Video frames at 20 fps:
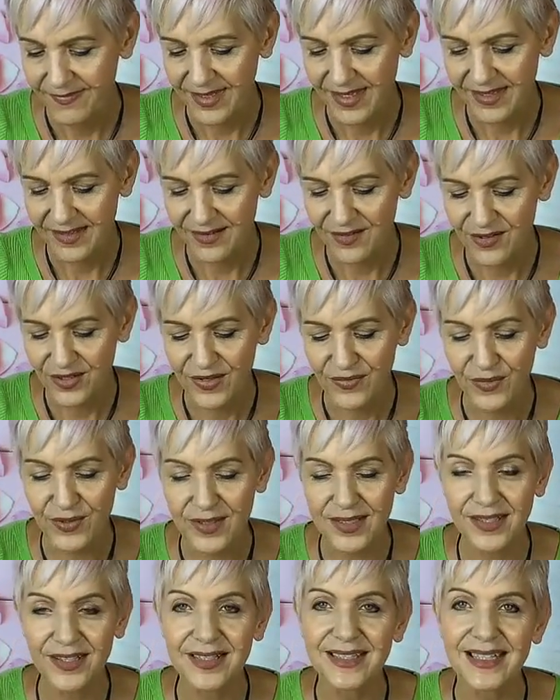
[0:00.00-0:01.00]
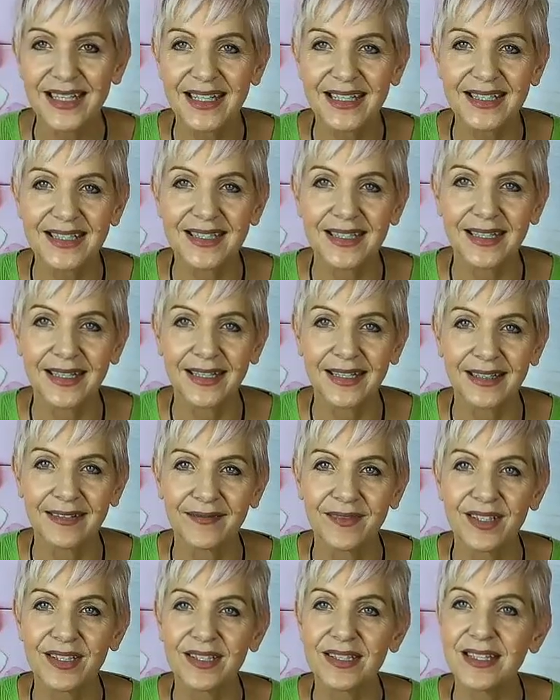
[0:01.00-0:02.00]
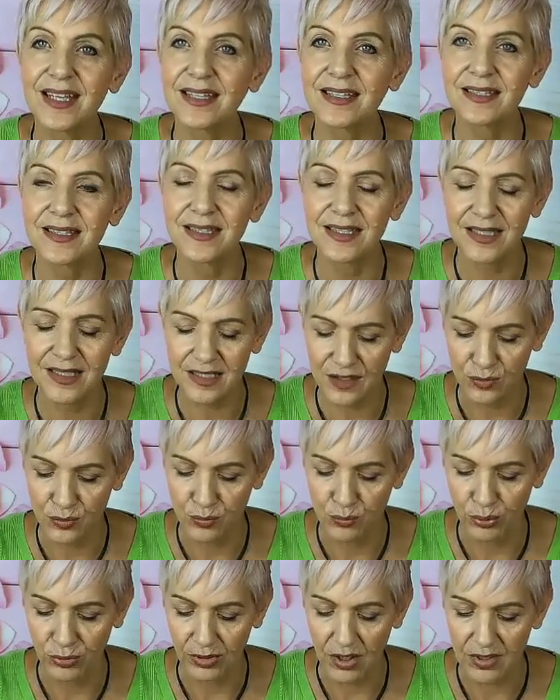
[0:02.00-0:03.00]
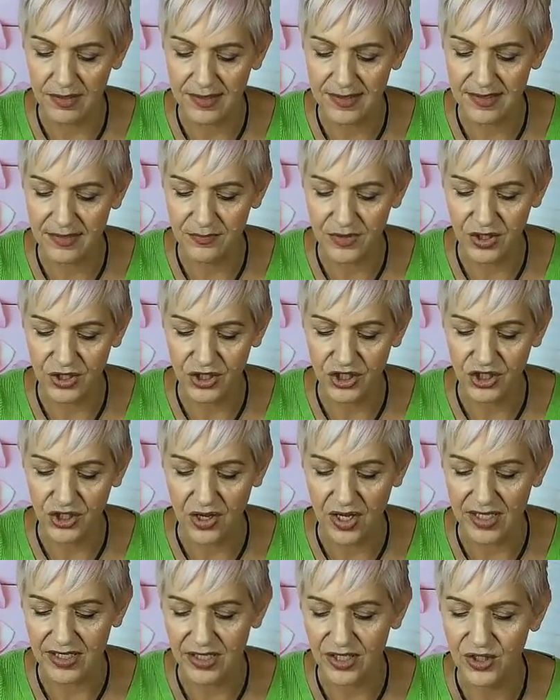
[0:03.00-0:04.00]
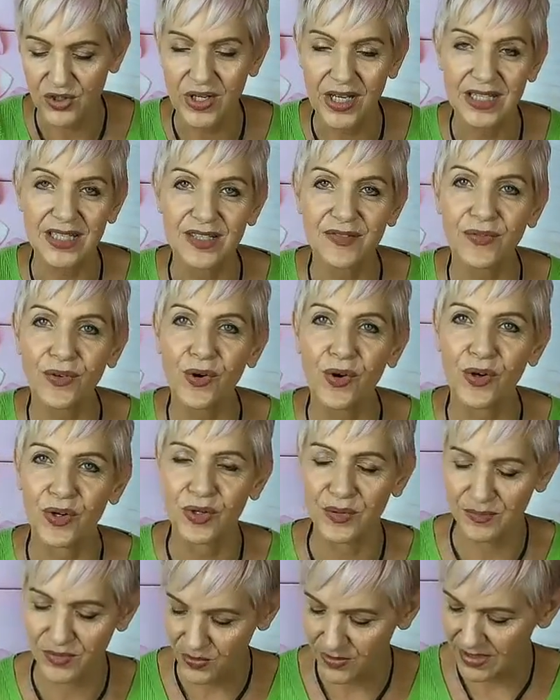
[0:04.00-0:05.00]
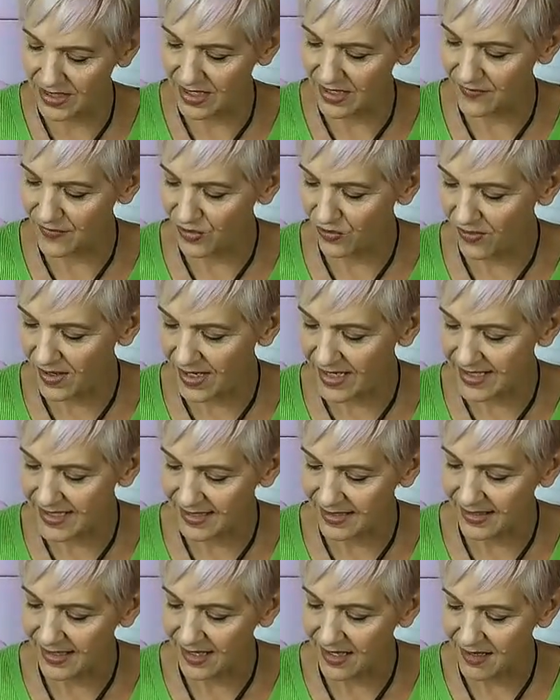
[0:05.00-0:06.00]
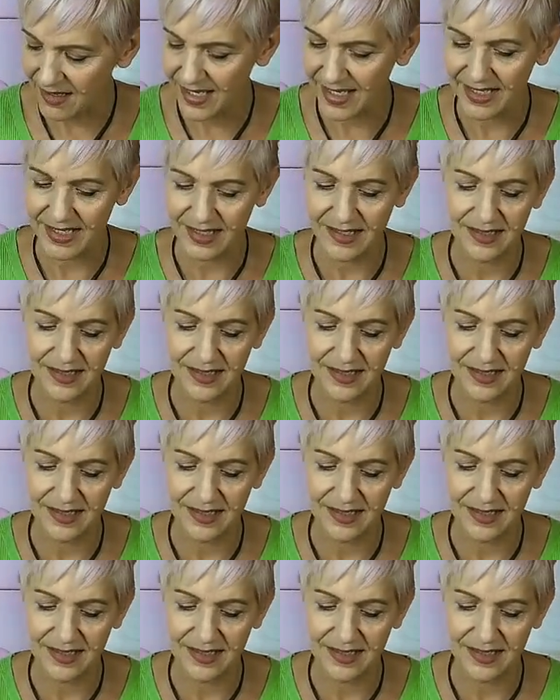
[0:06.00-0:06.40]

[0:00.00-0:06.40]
Oh, you've also got destiny. Your destiny is to blossom, to shine, to transform to an ever greater light.